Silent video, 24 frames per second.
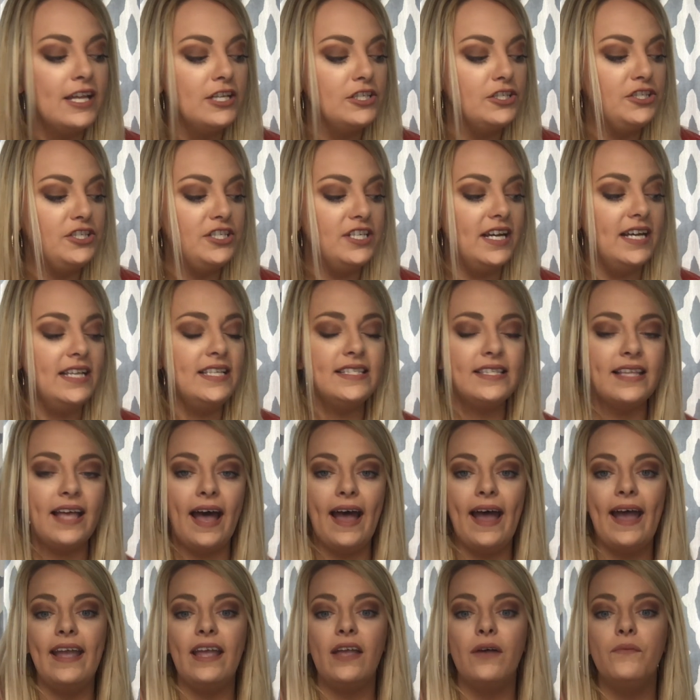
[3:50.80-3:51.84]
Just
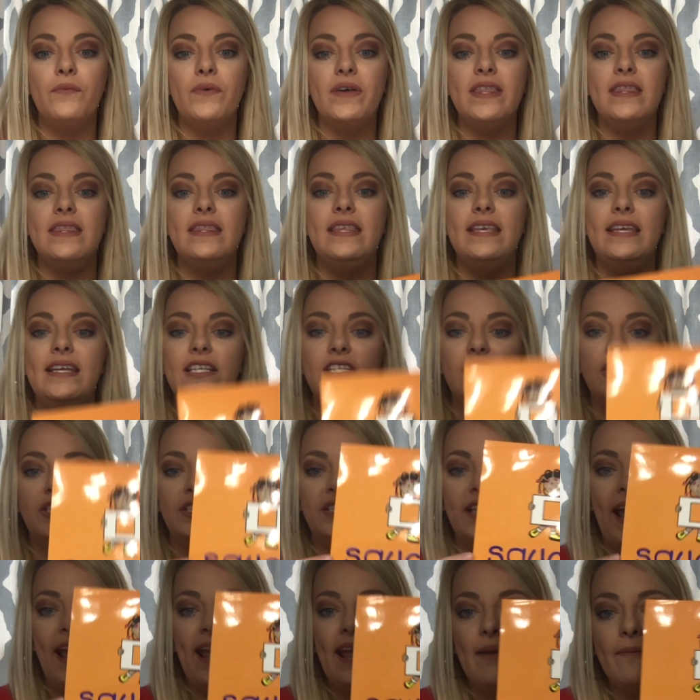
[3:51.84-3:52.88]
like with this
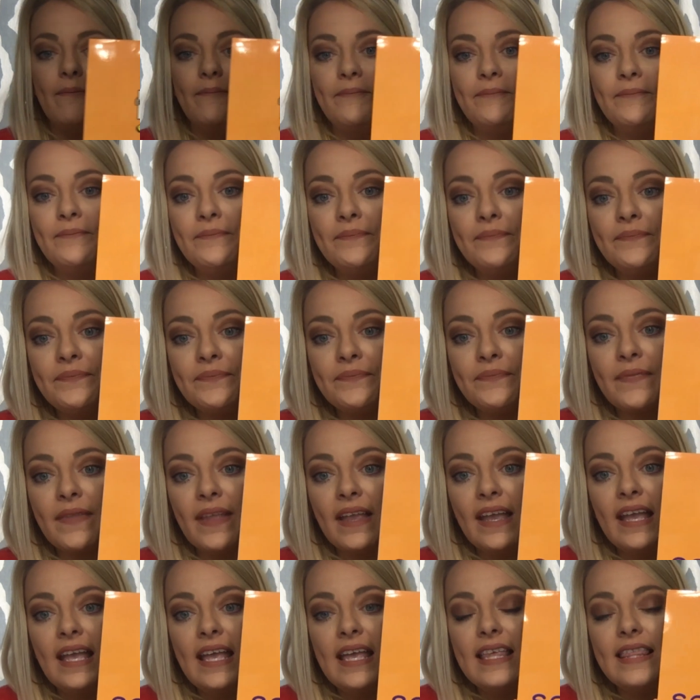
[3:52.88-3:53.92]
shape.
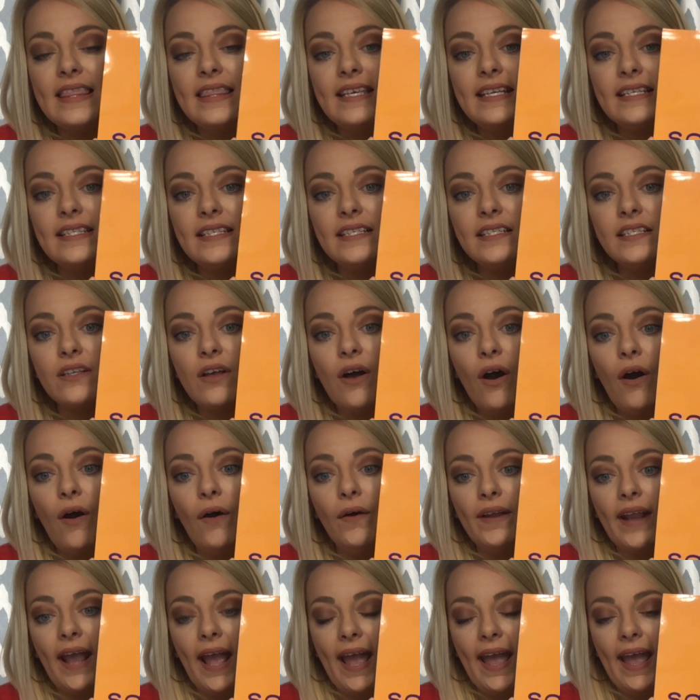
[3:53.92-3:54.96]
This is
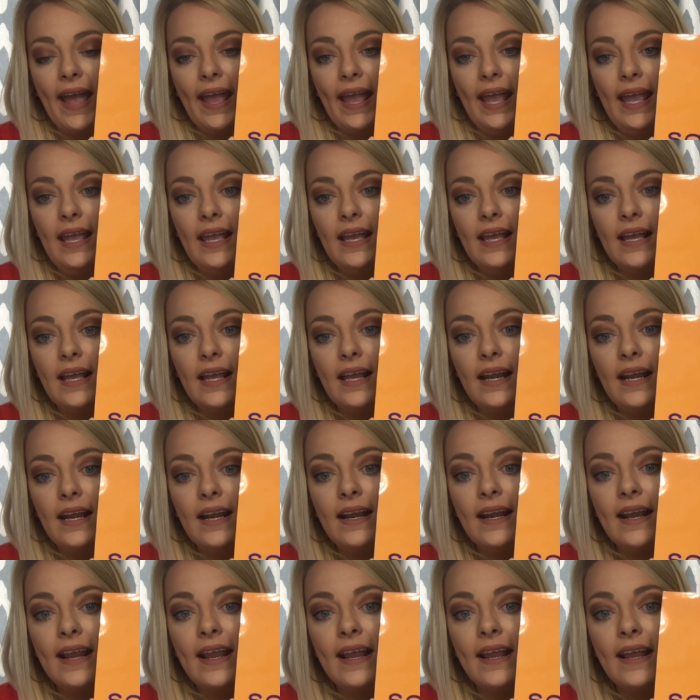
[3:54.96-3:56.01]
called a
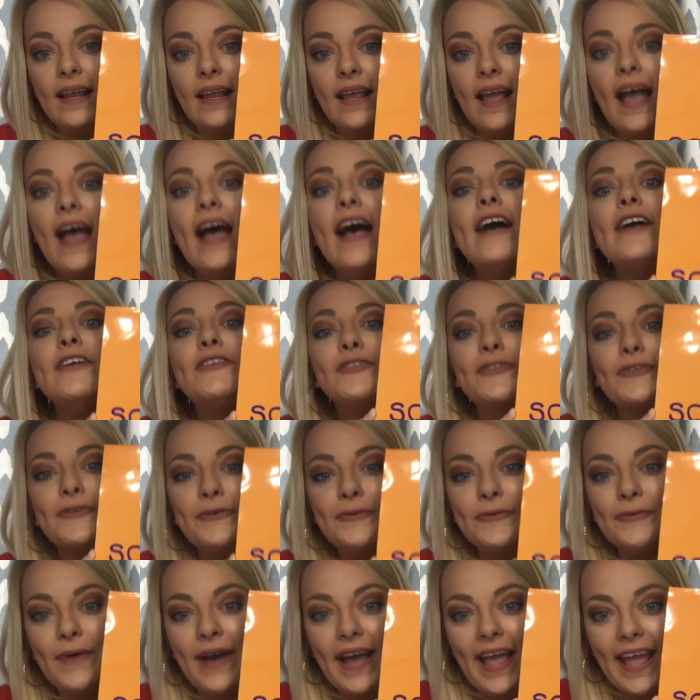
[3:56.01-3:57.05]

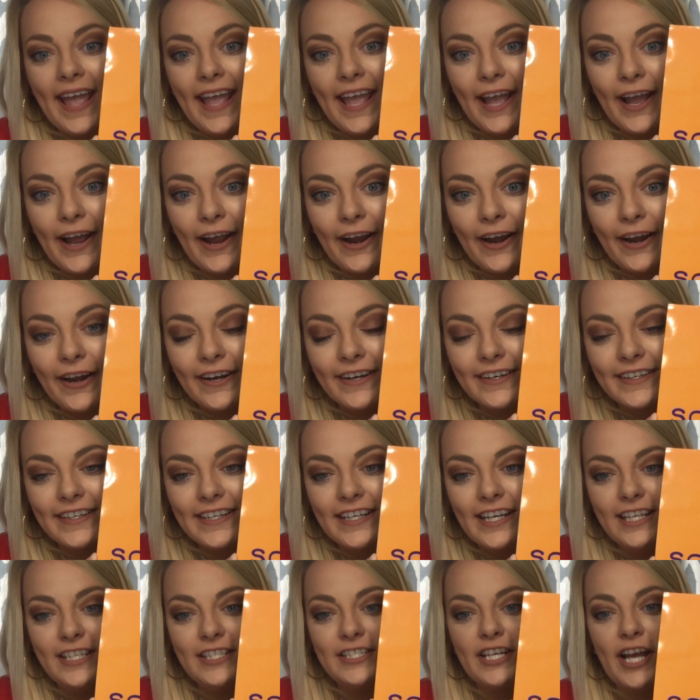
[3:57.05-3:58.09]
square.
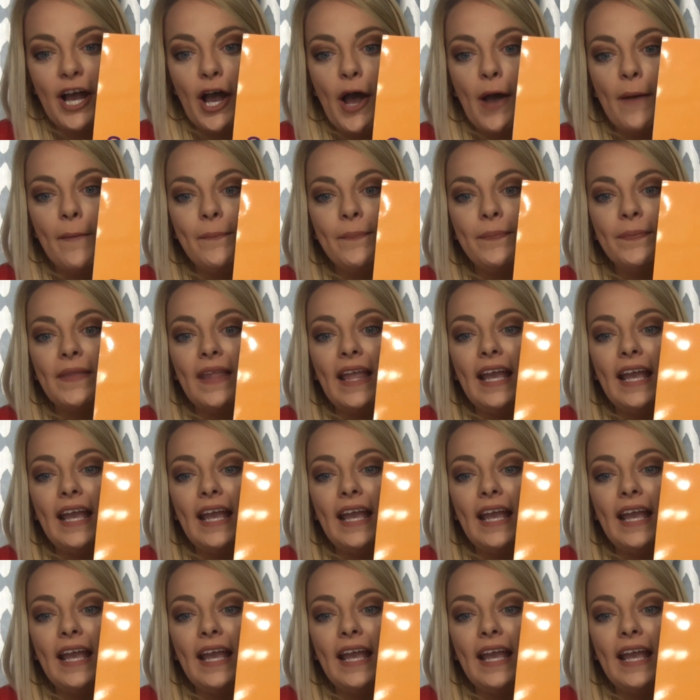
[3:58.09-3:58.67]
Good job.